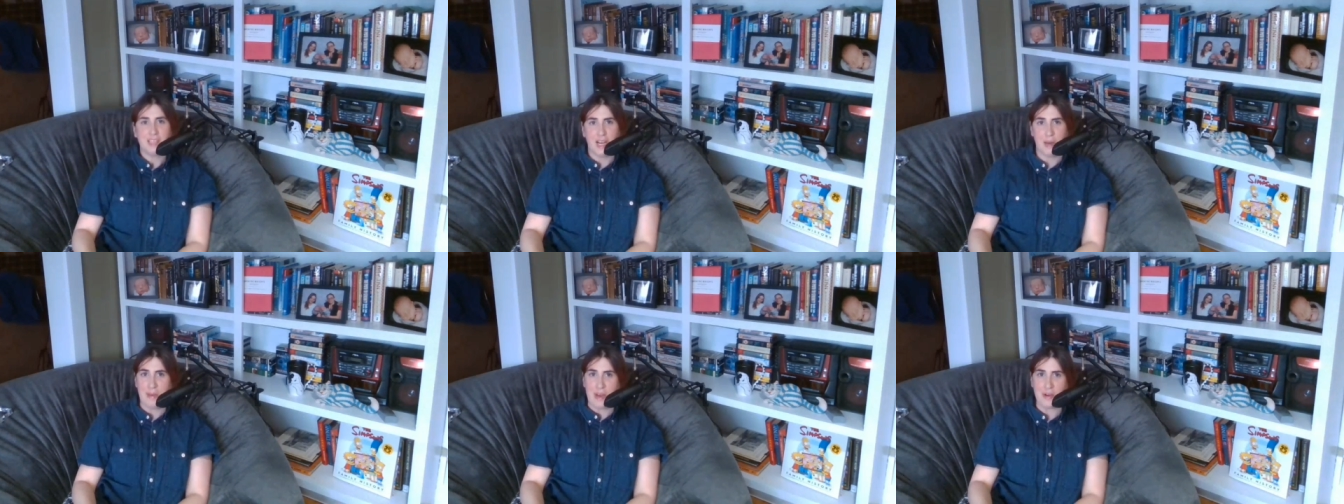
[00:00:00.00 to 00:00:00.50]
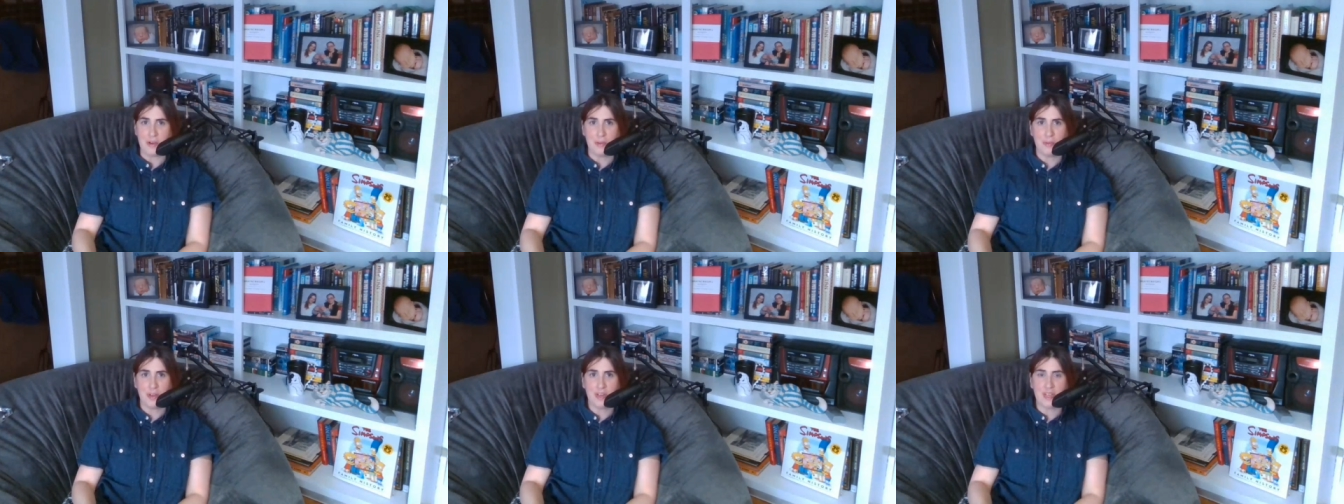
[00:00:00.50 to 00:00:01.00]
I'm Erin
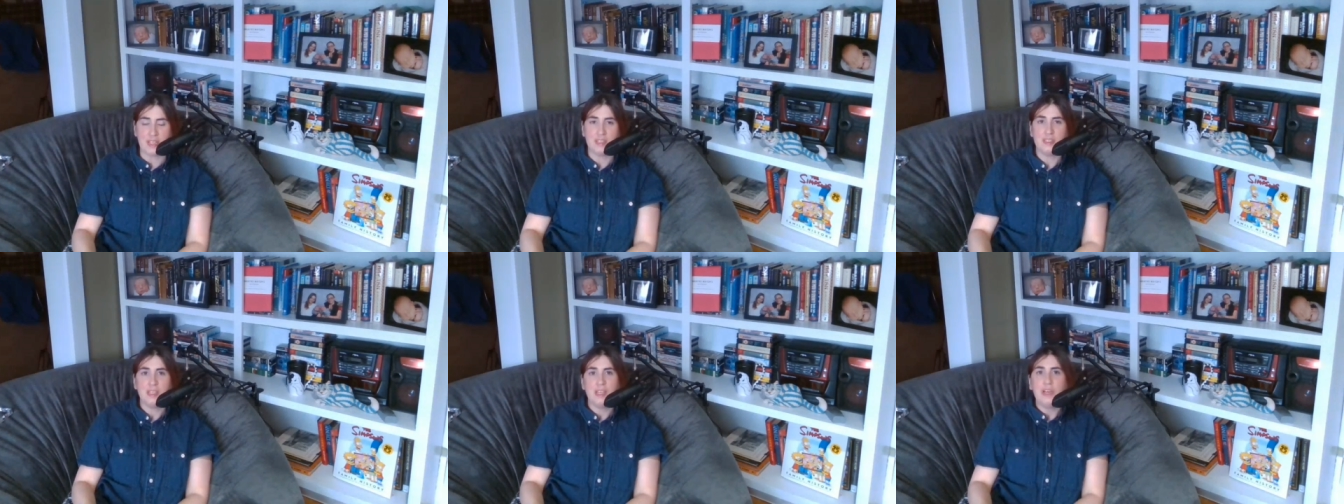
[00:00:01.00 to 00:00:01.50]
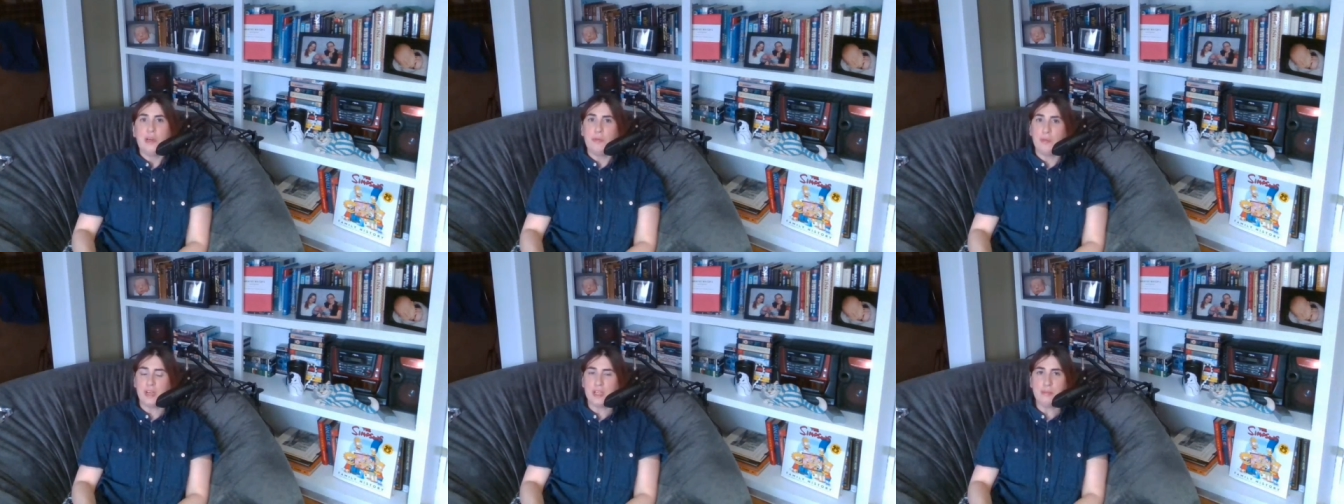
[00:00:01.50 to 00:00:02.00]
O'Riordan.
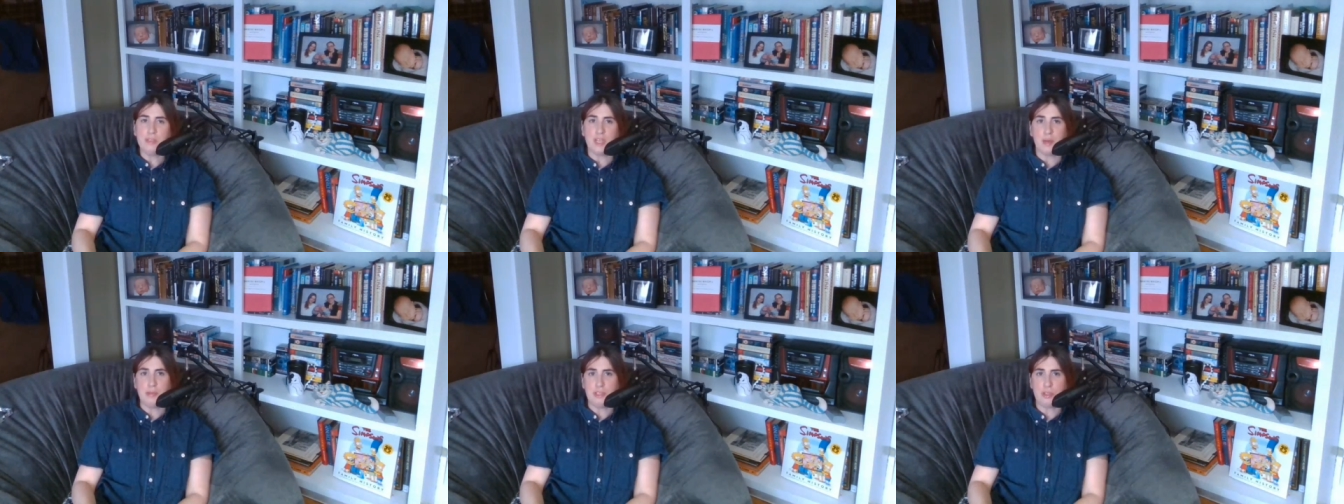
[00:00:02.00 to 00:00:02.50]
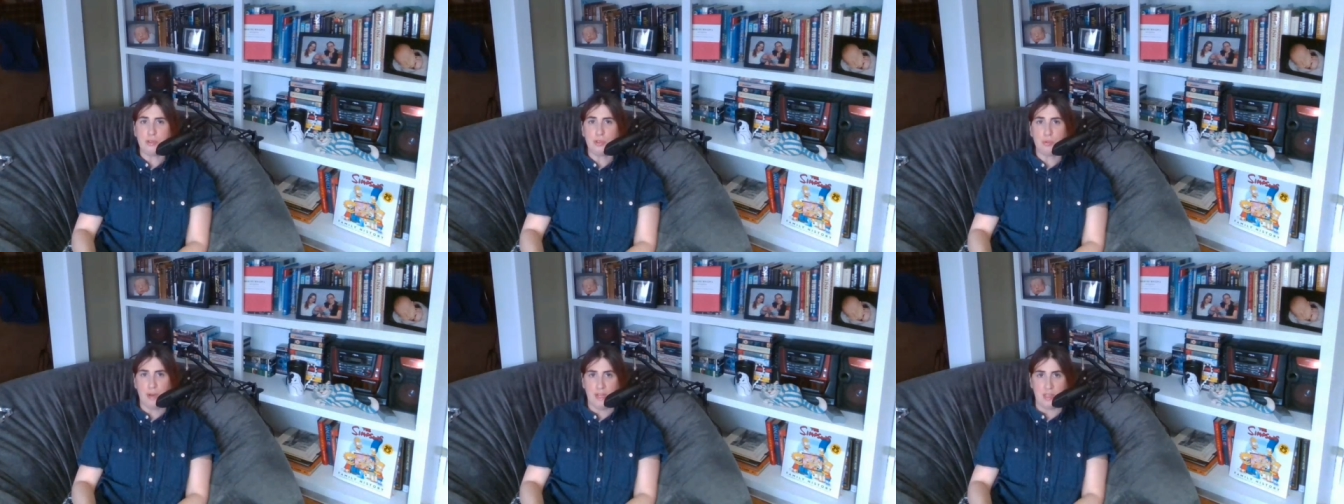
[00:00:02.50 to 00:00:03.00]
Welcome to episode
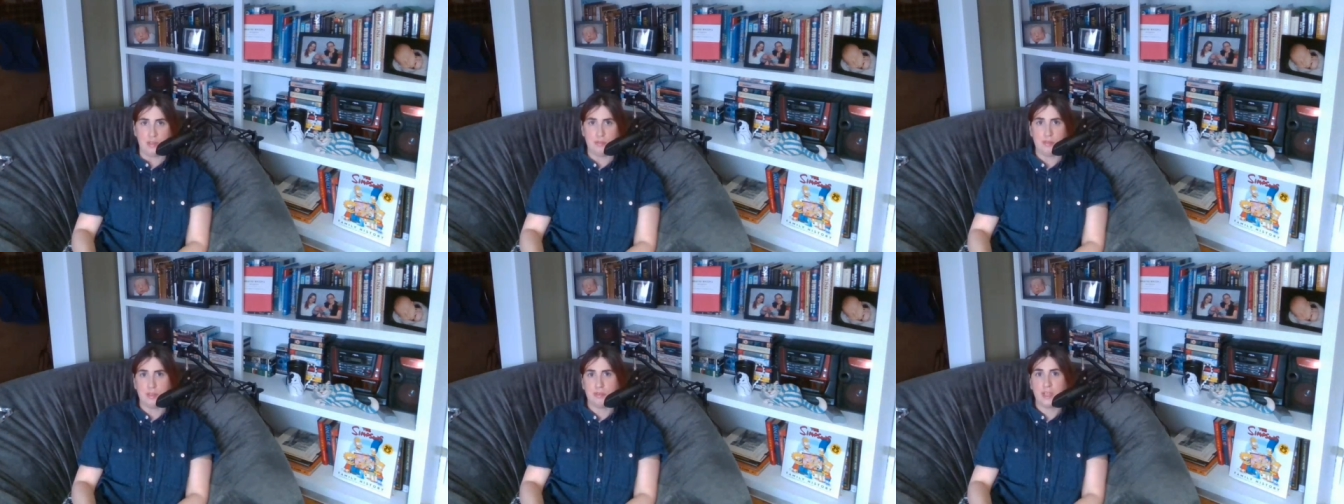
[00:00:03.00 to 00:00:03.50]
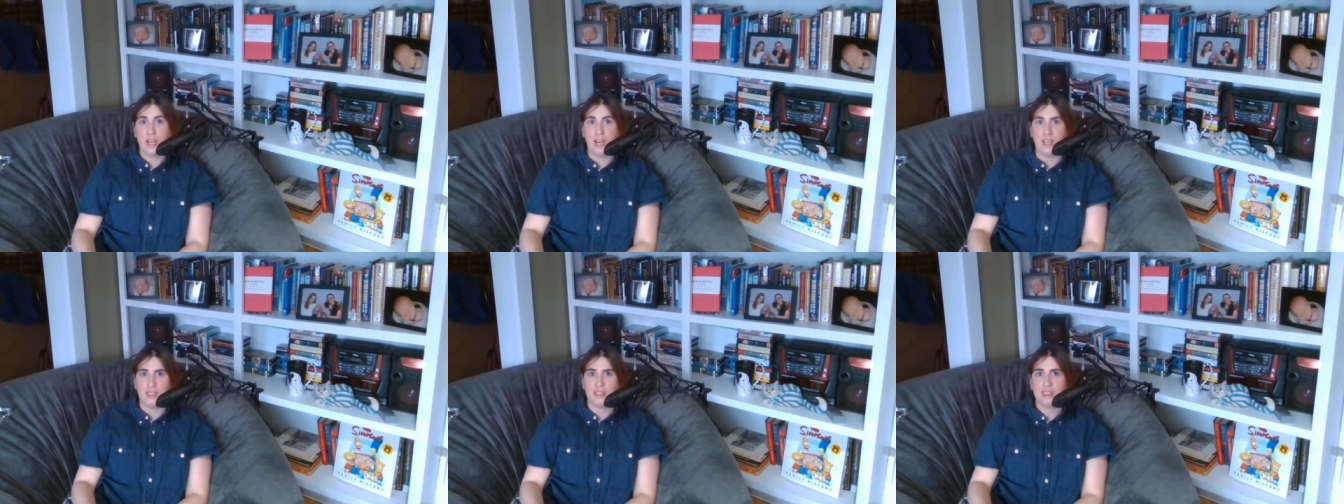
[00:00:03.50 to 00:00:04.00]
12 of
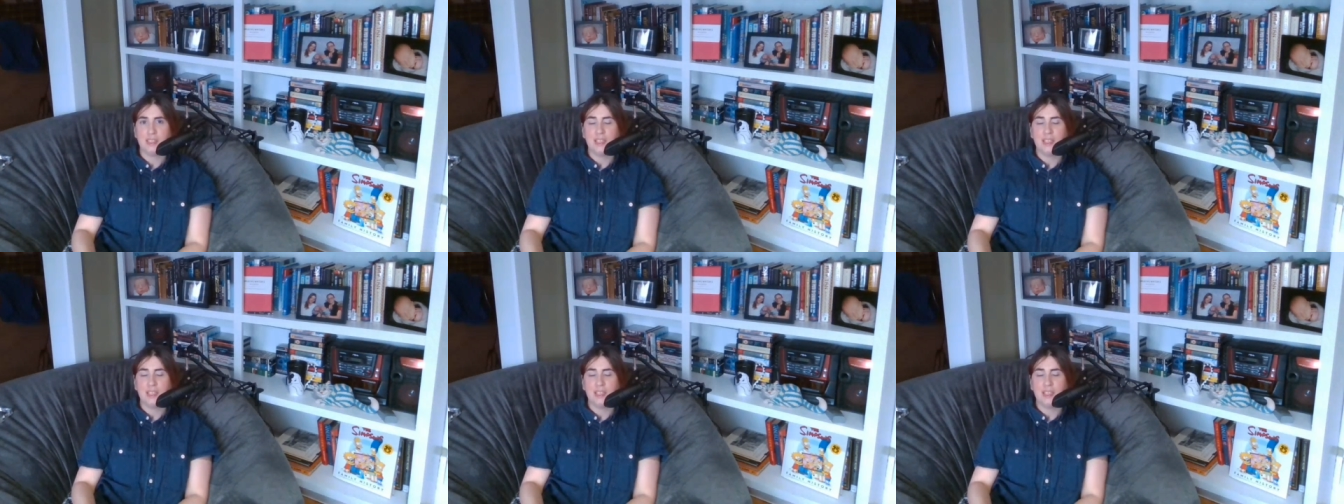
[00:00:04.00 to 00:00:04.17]
Cut